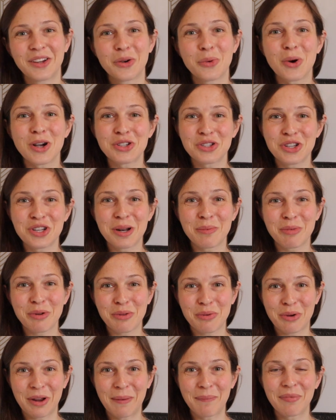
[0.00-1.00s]
Question number
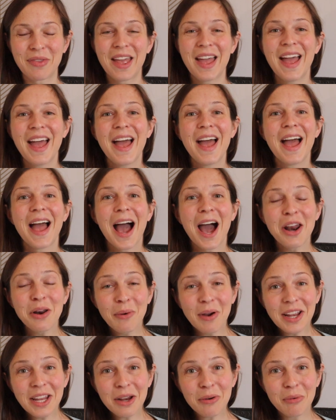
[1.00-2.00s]
three How do
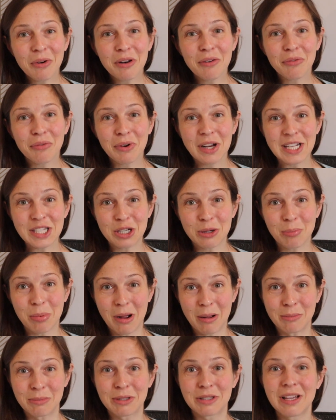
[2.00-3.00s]
I get rid of razor
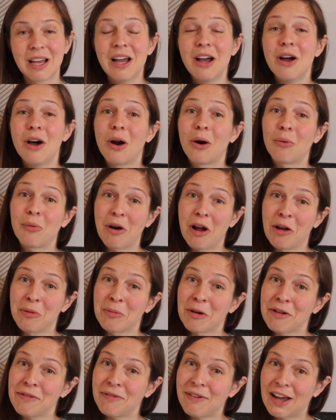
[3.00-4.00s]
bumps around
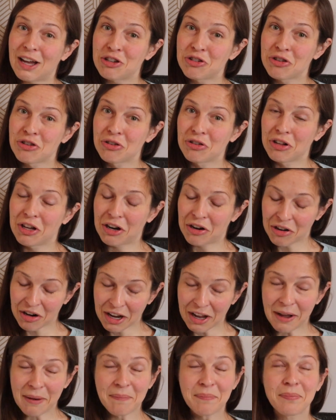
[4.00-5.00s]
my vaginal
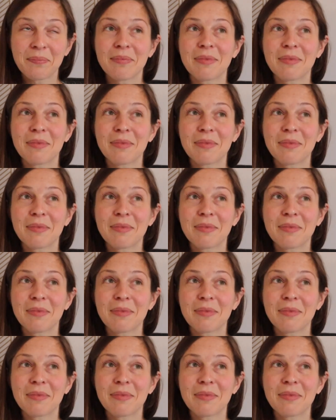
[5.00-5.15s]
area?